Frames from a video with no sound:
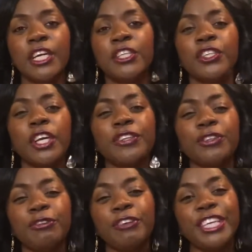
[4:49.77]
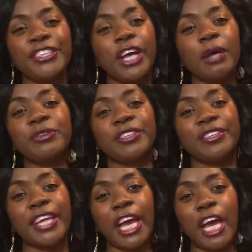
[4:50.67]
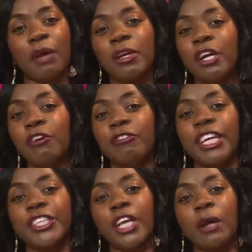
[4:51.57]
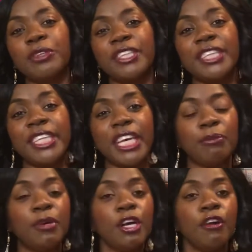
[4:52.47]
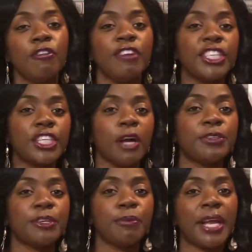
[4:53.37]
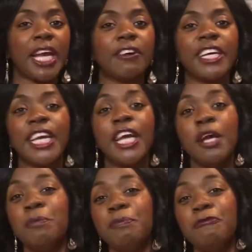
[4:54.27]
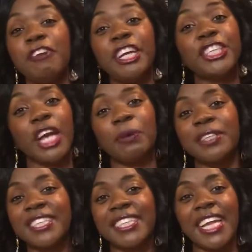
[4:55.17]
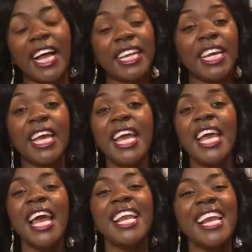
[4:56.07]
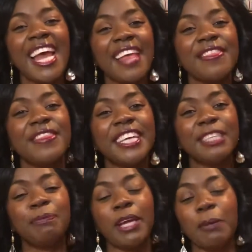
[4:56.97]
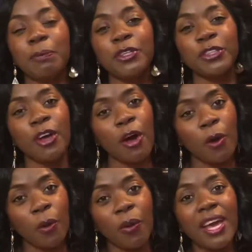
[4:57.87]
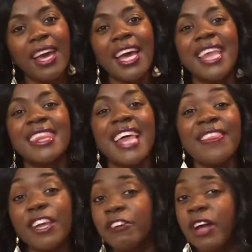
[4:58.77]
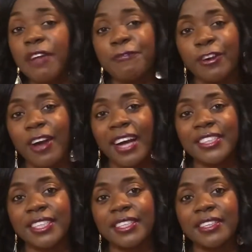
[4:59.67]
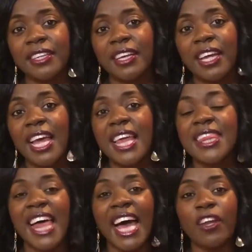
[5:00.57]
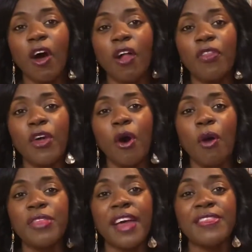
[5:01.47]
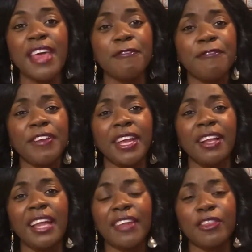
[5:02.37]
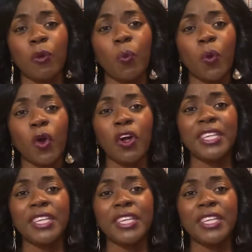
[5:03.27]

just to reach out to Sam, reach out to Tim, reach out to Mary, reach out to Sally, and let these people know that they're not forgotten, that although that they feel like their world